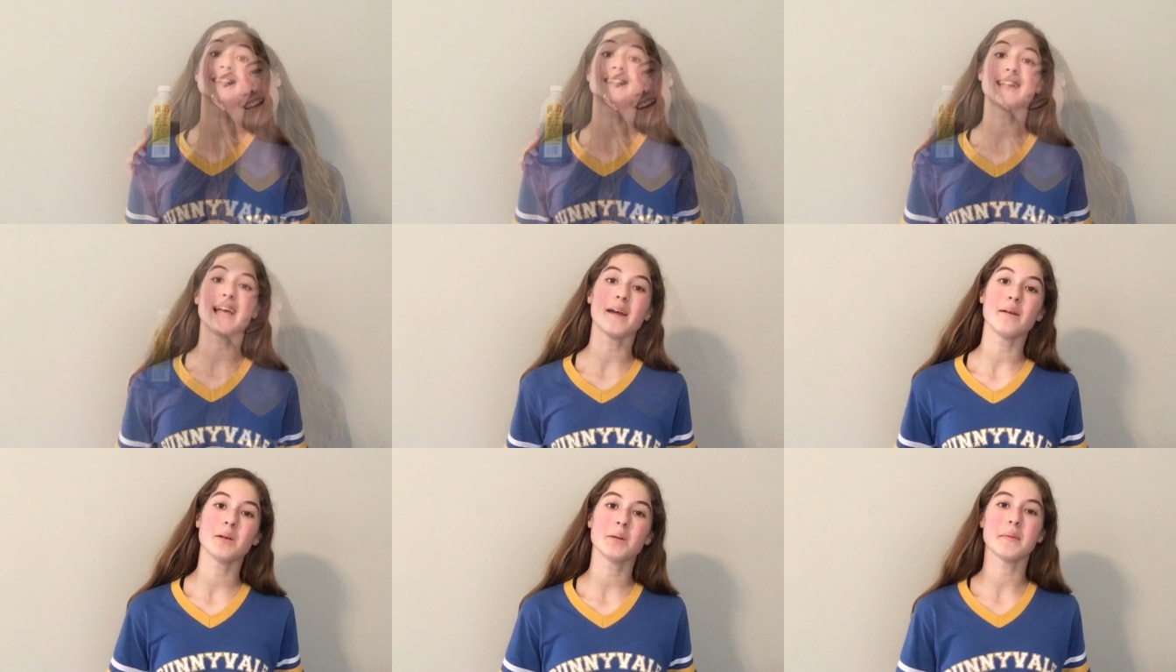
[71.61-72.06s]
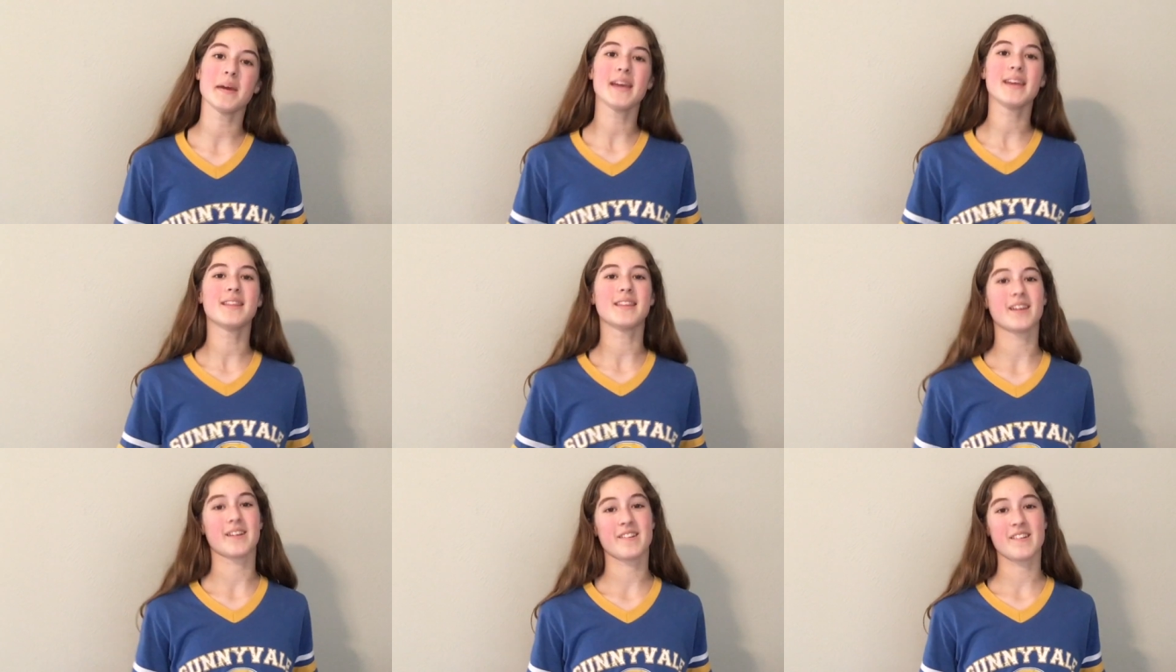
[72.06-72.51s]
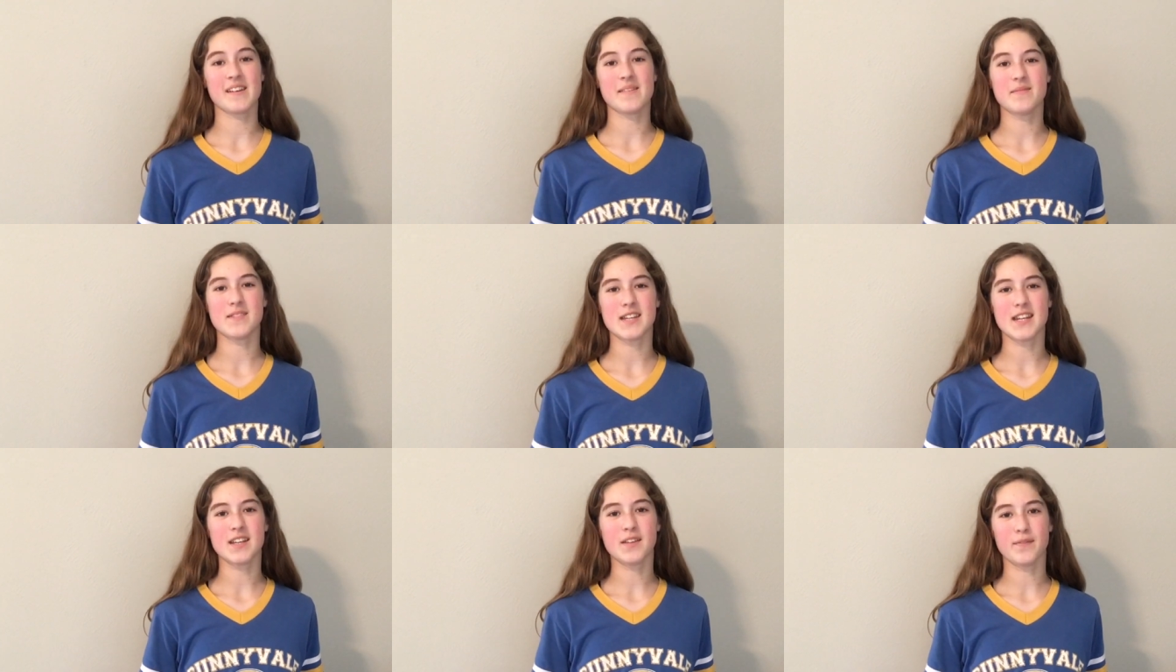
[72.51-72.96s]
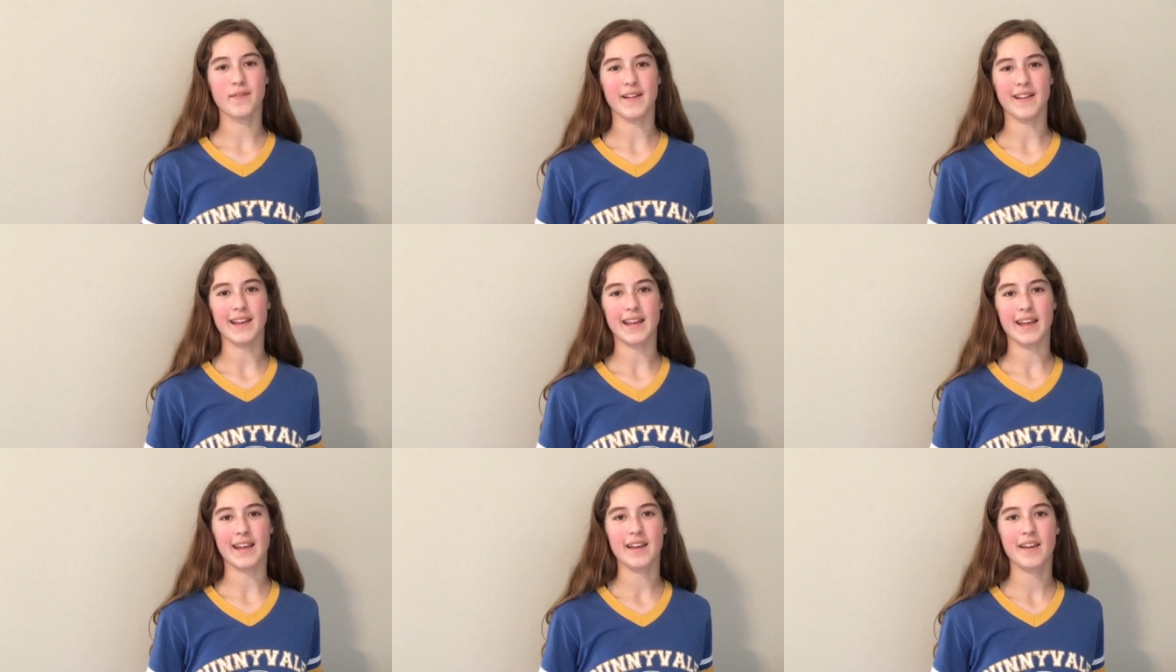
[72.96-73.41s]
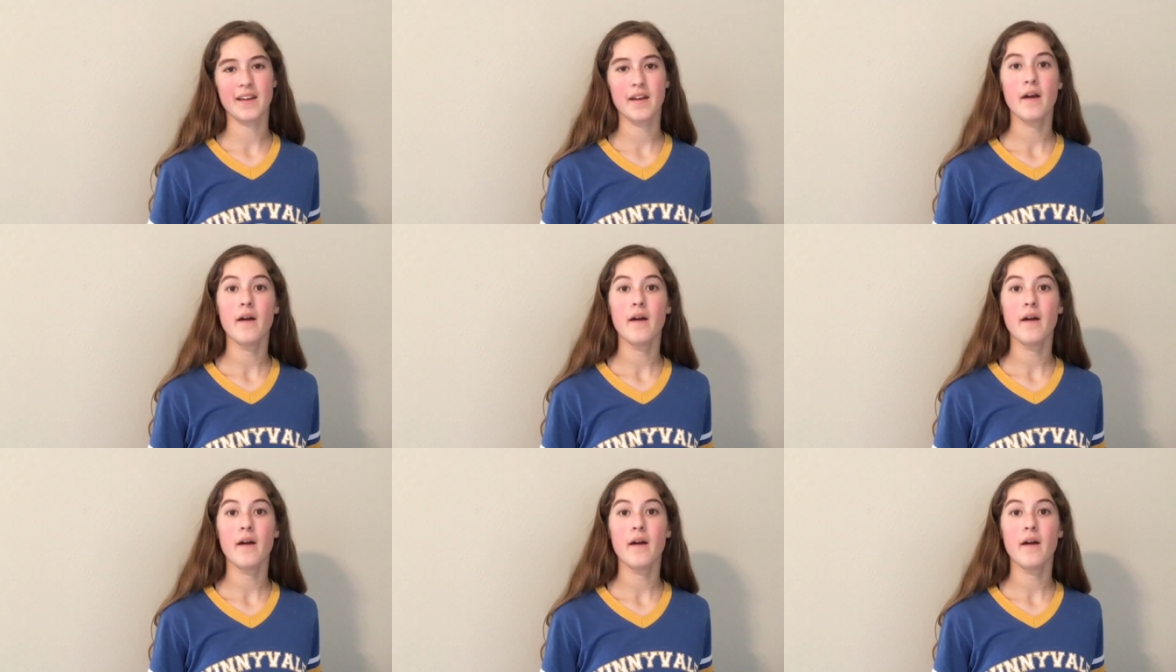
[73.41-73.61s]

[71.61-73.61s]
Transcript: It's time to make the cream cheese filling.